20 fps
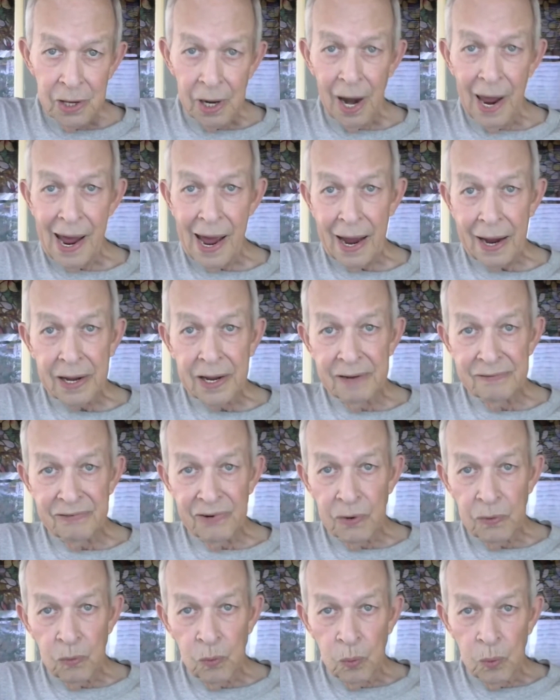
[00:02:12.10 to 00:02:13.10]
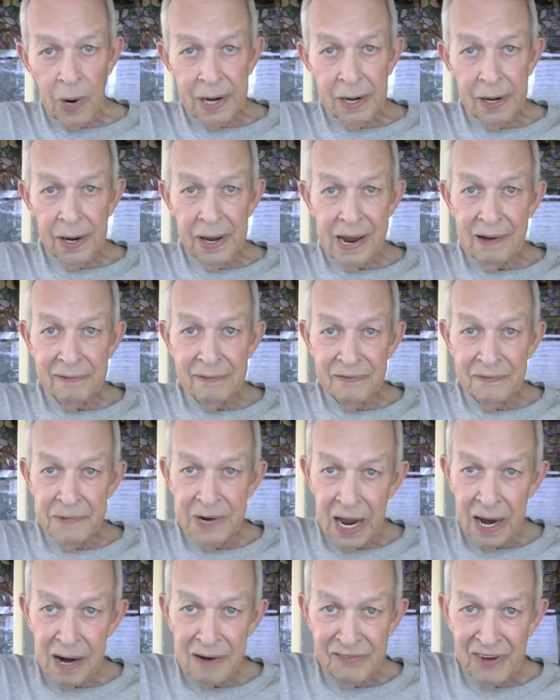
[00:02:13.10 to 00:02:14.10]
lack of readily
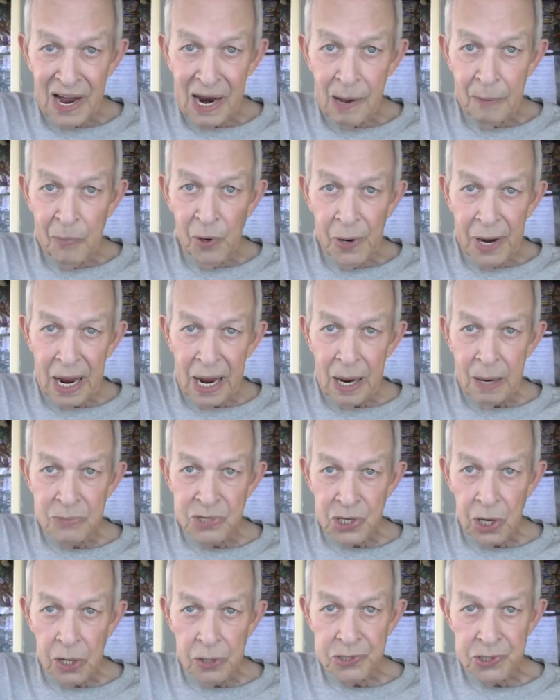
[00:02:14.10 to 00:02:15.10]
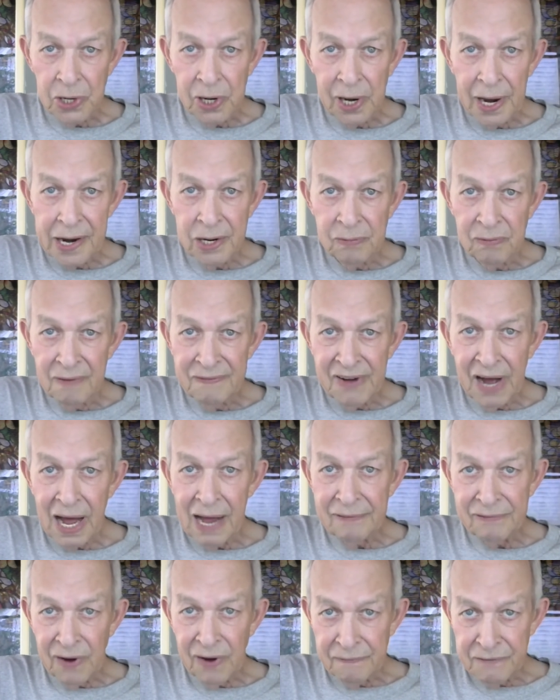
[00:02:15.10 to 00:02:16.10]
identifiable names also led to
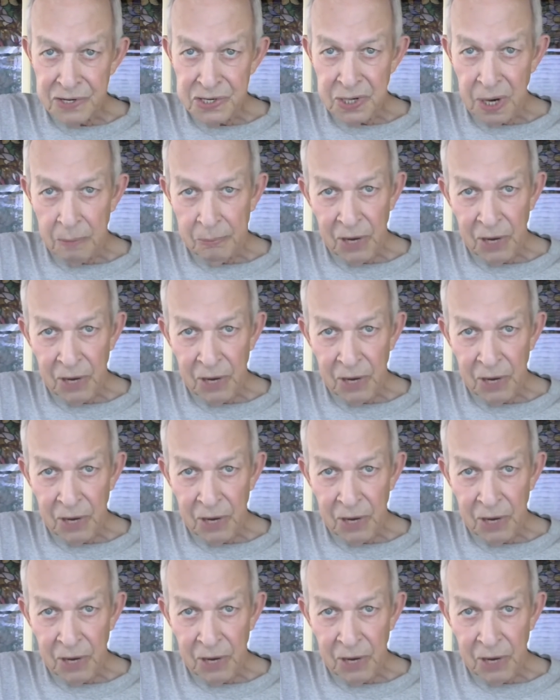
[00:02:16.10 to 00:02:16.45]
revival of some,